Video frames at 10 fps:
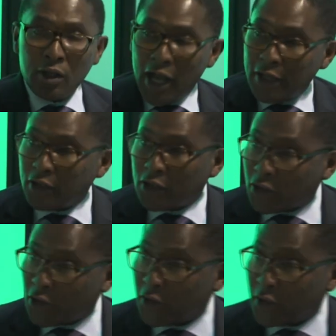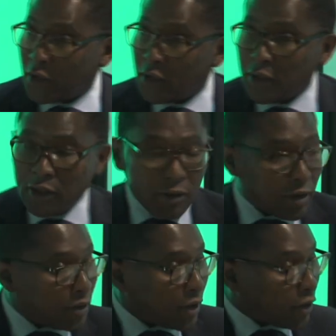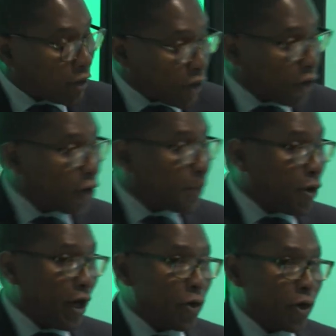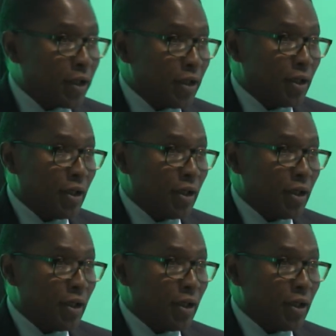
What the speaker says: And the third priority,